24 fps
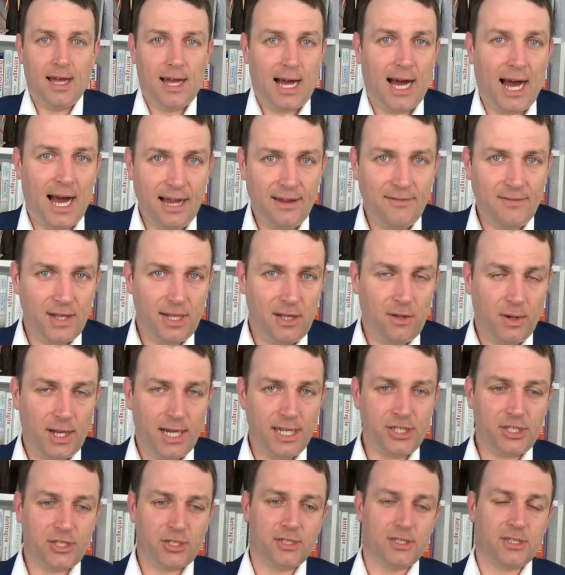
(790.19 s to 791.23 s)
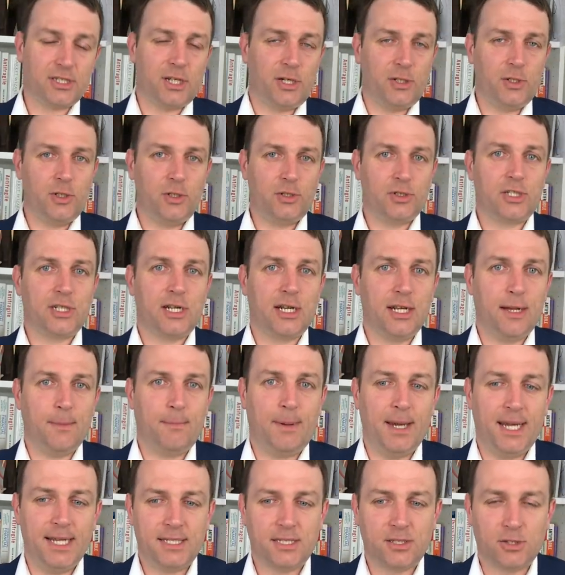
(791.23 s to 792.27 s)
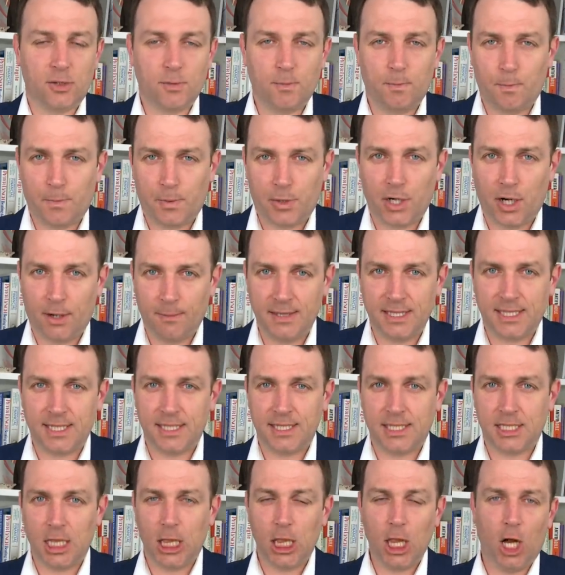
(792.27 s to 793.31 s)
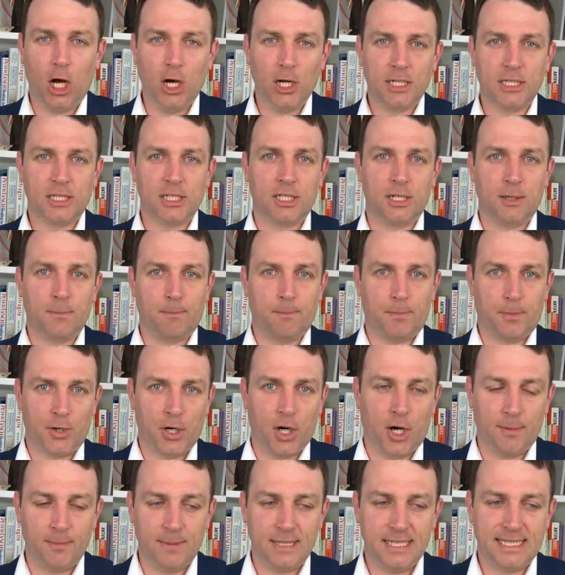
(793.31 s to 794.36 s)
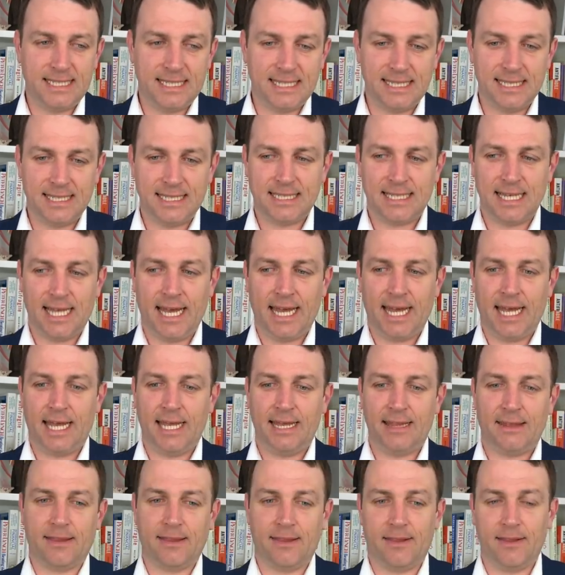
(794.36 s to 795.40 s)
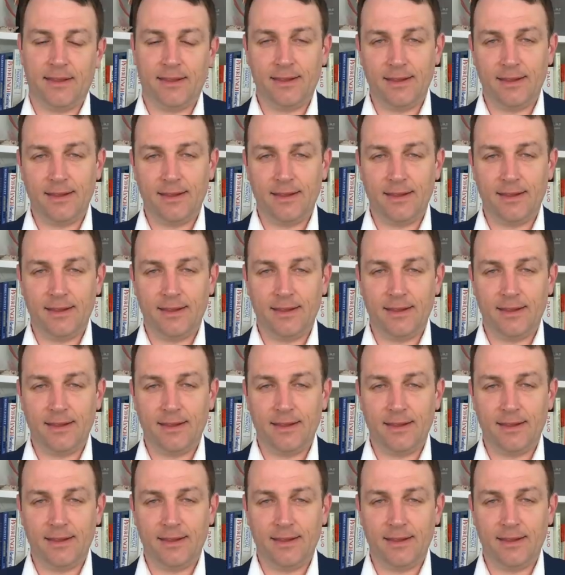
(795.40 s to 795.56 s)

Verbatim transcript: high valuations are usually based on promises, long-term promises, and